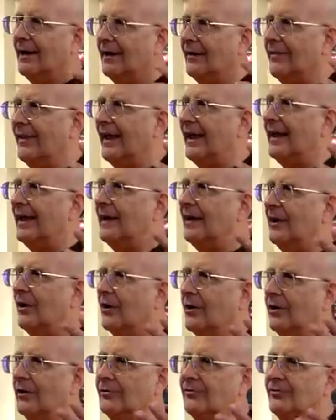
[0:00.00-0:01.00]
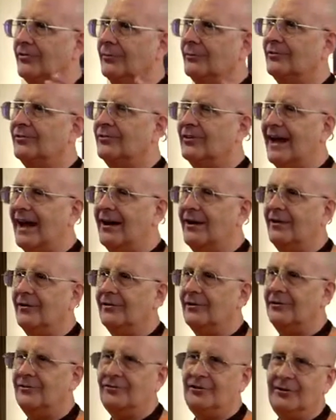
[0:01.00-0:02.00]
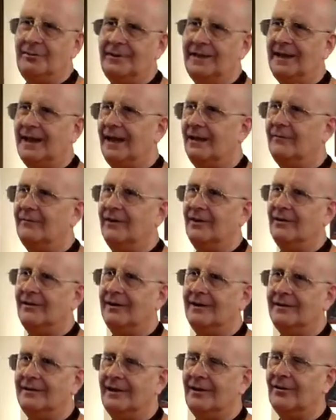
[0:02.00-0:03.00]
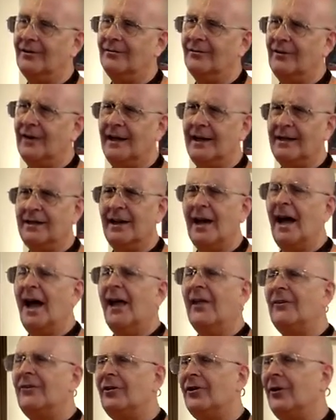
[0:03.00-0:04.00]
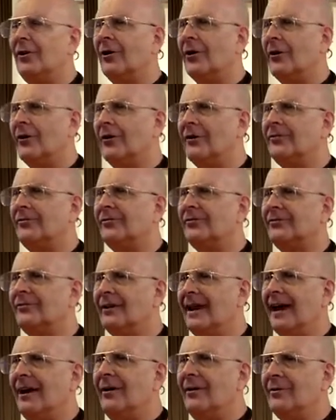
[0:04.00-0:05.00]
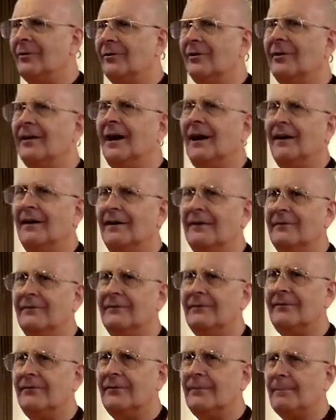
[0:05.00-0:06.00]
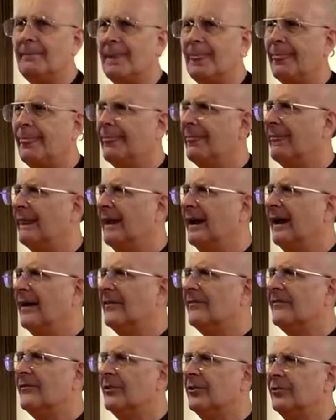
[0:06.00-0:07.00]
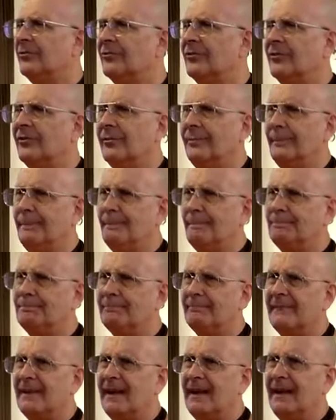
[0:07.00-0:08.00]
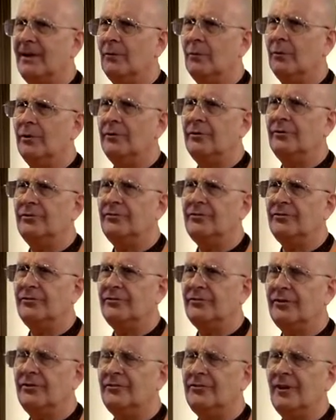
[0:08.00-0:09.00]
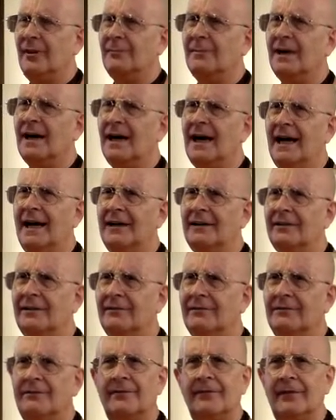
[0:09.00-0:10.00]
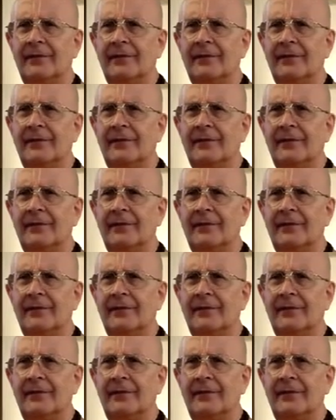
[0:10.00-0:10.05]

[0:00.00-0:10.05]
they heard some sound, and she became very terrified. She heard a sound of, first, it was some kind of